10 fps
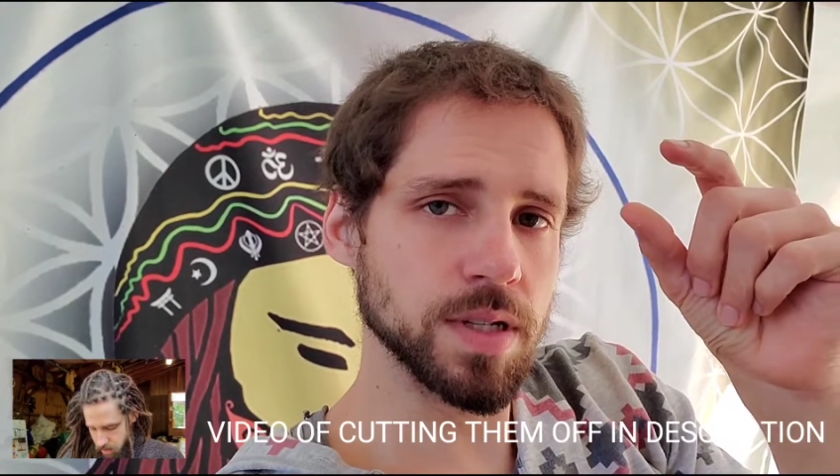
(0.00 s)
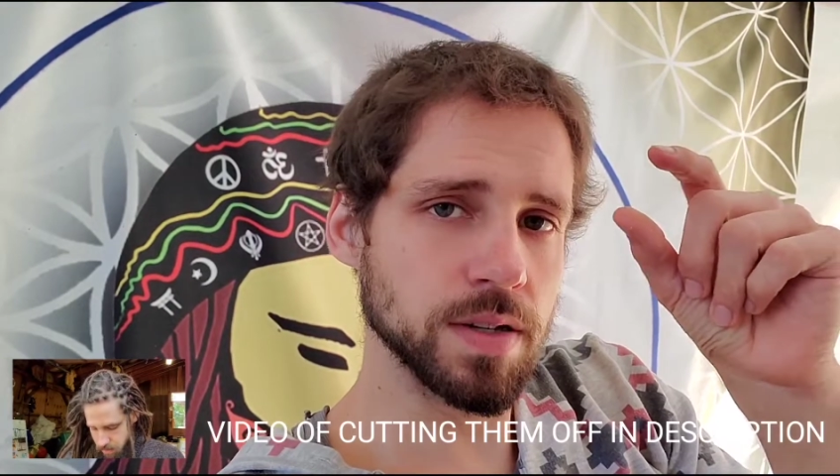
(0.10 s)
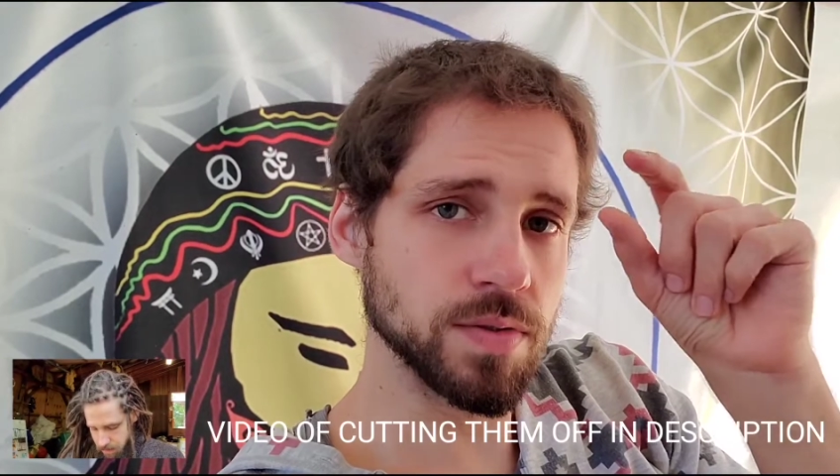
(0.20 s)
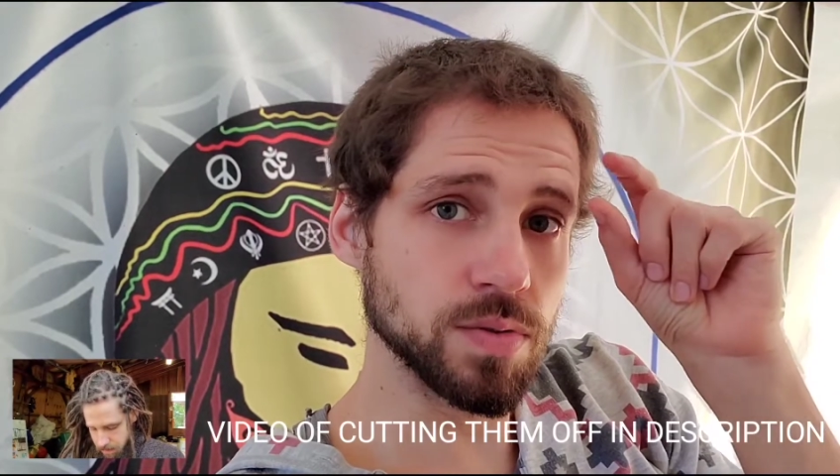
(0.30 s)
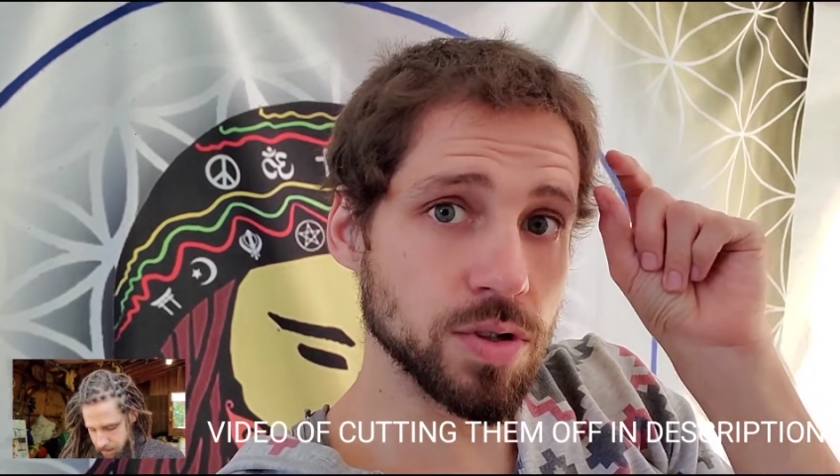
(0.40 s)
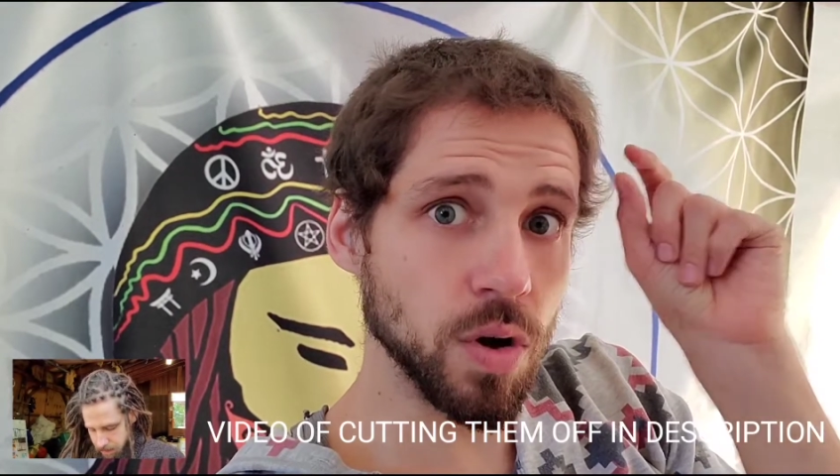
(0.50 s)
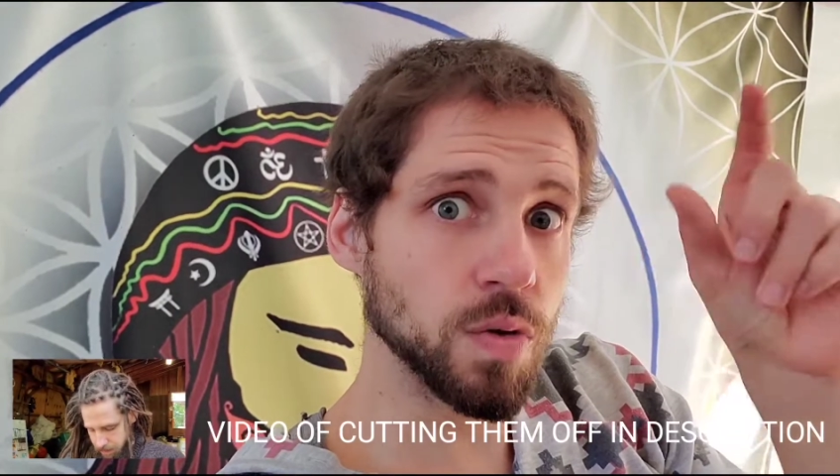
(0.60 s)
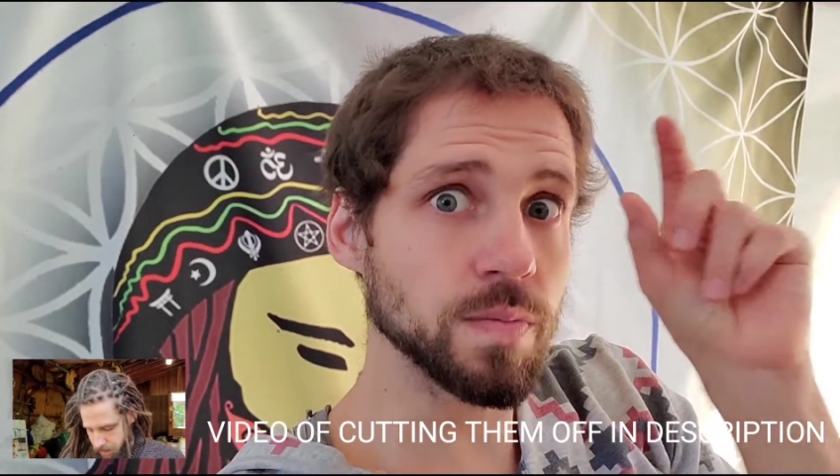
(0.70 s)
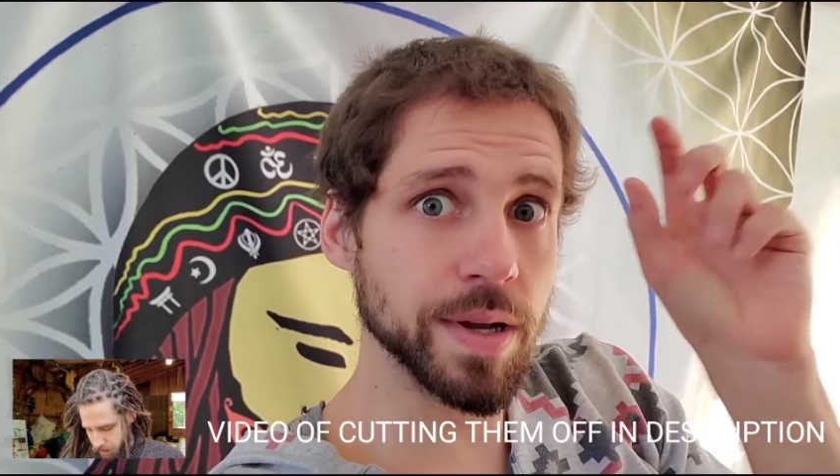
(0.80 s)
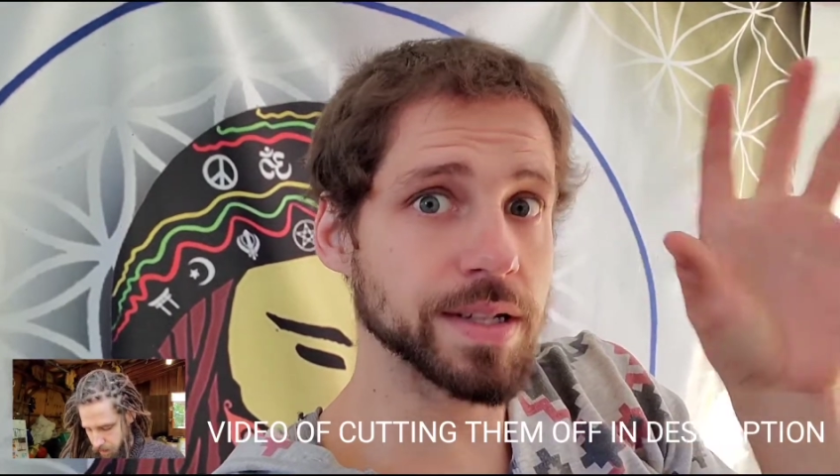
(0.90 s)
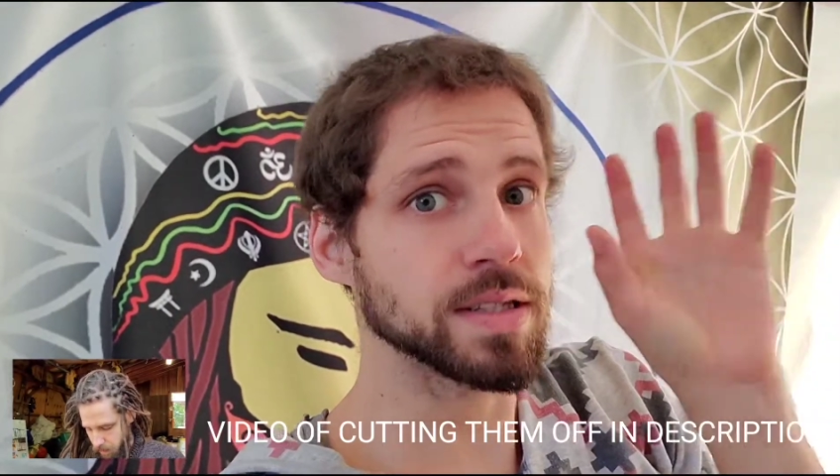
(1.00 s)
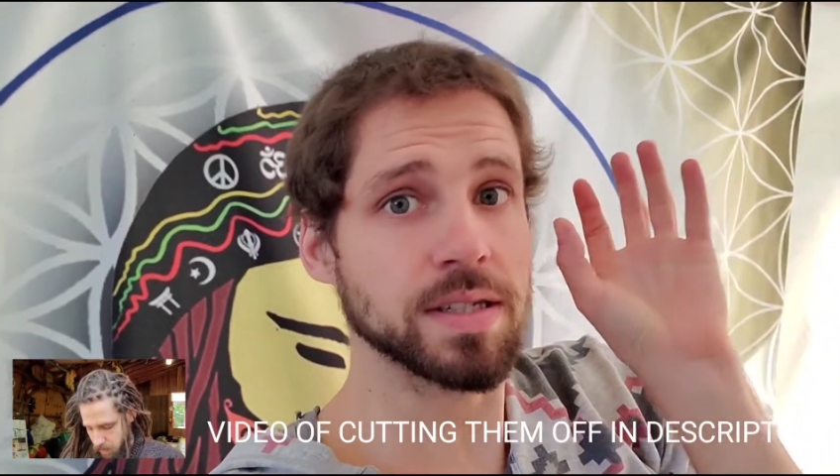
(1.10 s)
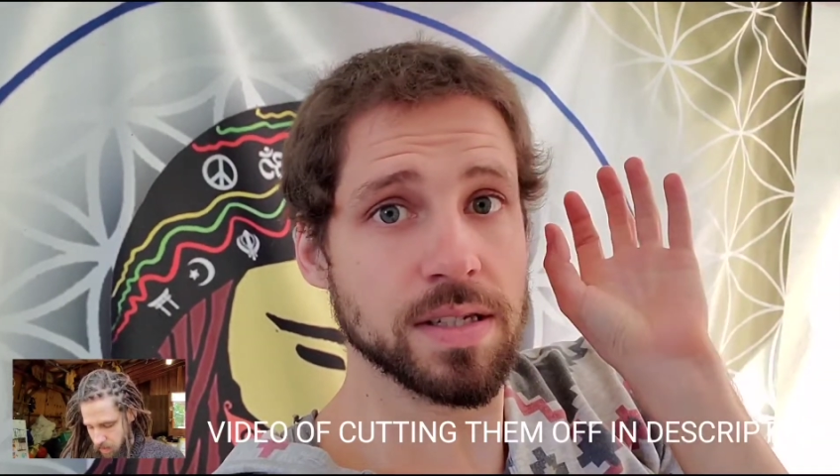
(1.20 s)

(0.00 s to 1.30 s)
if you don't